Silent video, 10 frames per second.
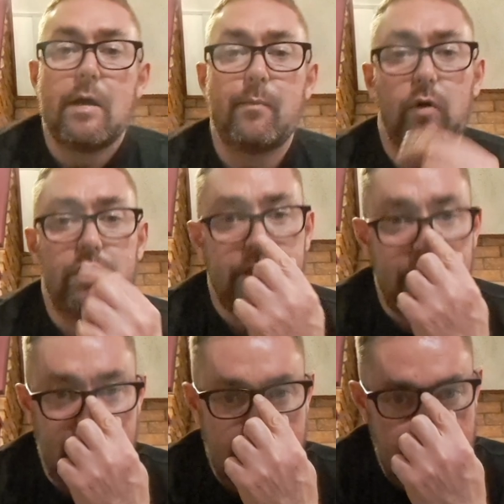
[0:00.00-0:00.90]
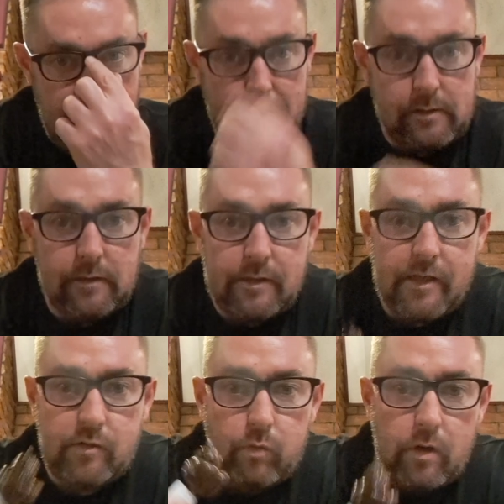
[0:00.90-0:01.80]
BUTCH-T,
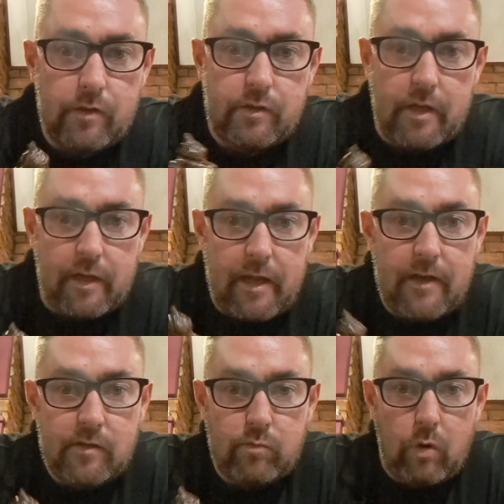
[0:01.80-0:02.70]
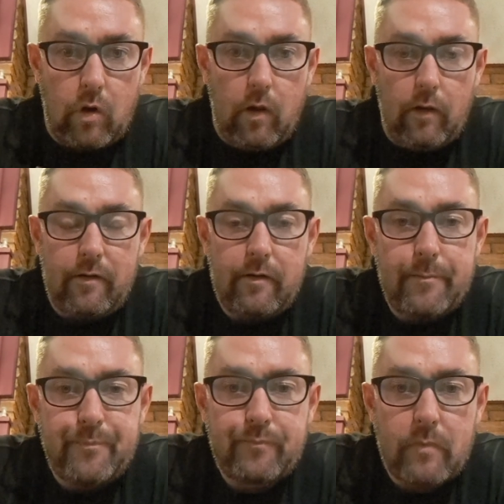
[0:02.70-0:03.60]
this was the Guinness World
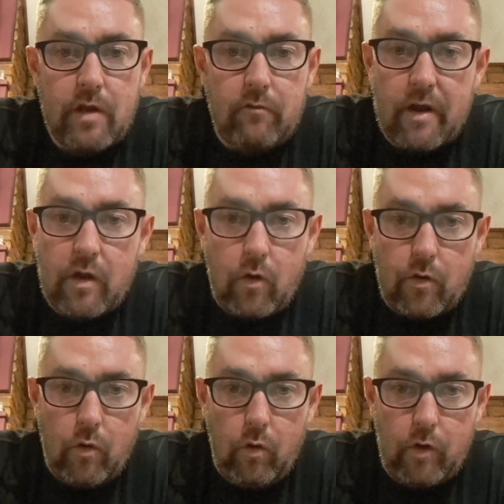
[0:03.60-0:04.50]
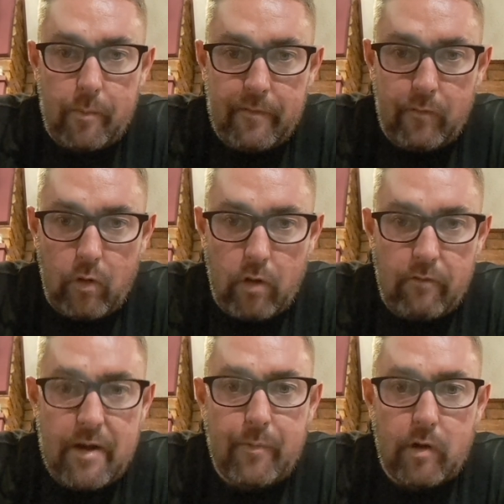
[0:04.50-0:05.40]
Record holder before the
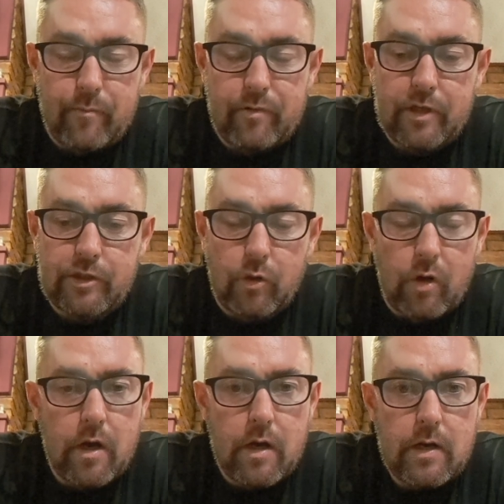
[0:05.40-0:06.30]
Reaper, I'm pretty sure.